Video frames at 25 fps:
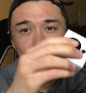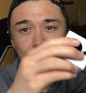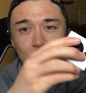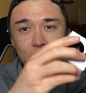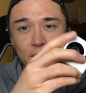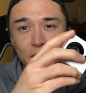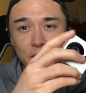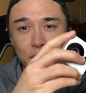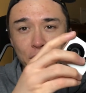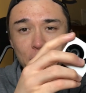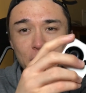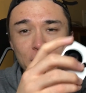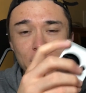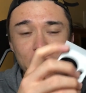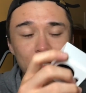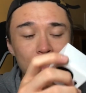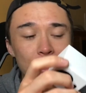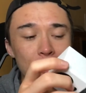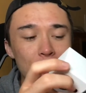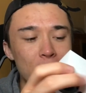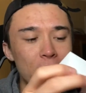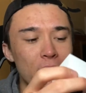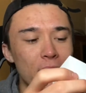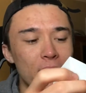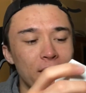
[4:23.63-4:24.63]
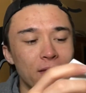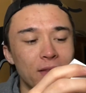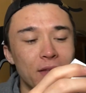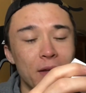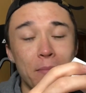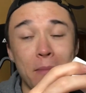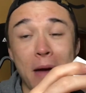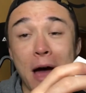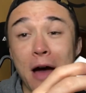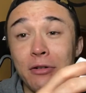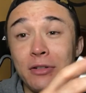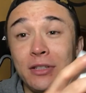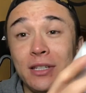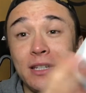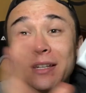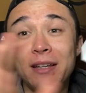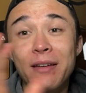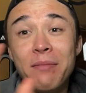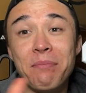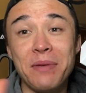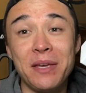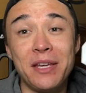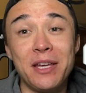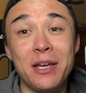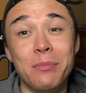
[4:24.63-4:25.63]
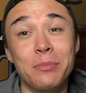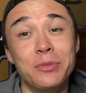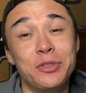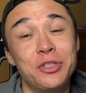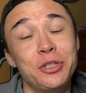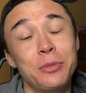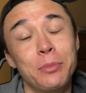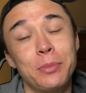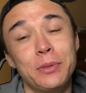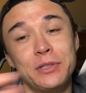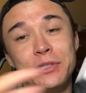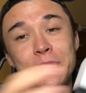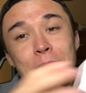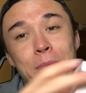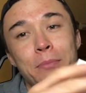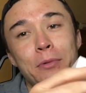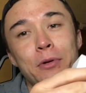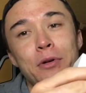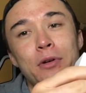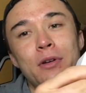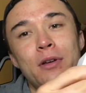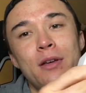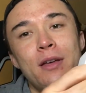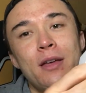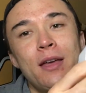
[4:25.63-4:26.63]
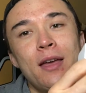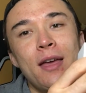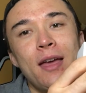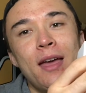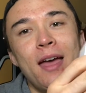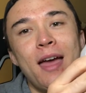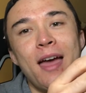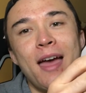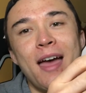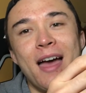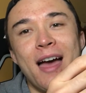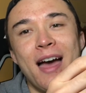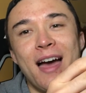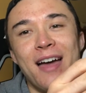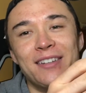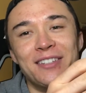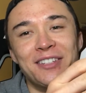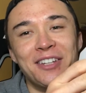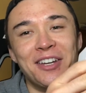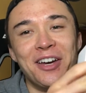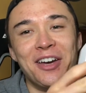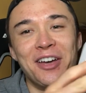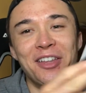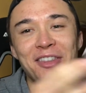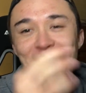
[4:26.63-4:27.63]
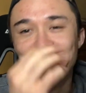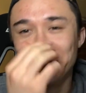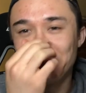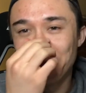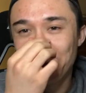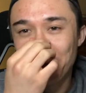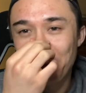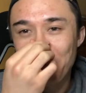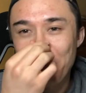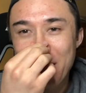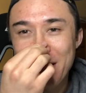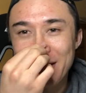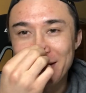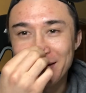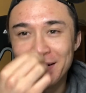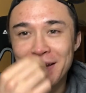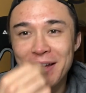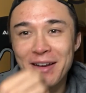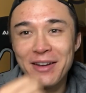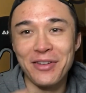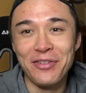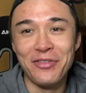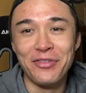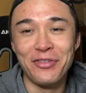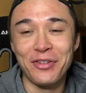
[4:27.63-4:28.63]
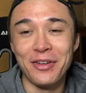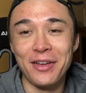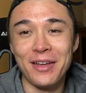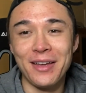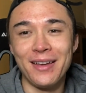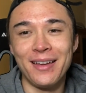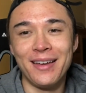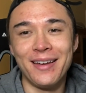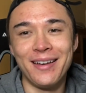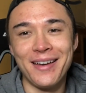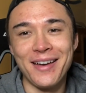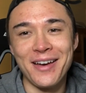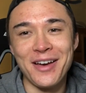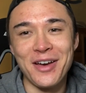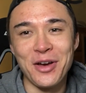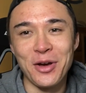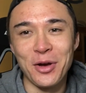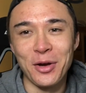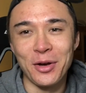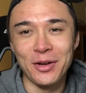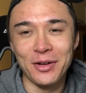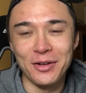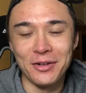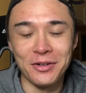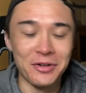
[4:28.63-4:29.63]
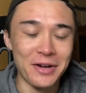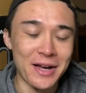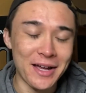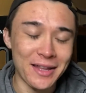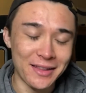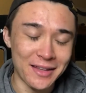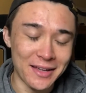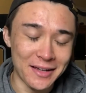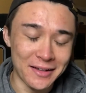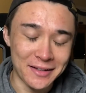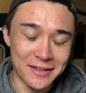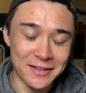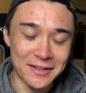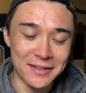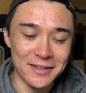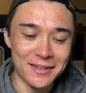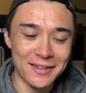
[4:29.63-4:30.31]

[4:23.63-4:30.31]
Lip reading: doing so, the mounting becomes super simple, and there's quite a lot of great, like,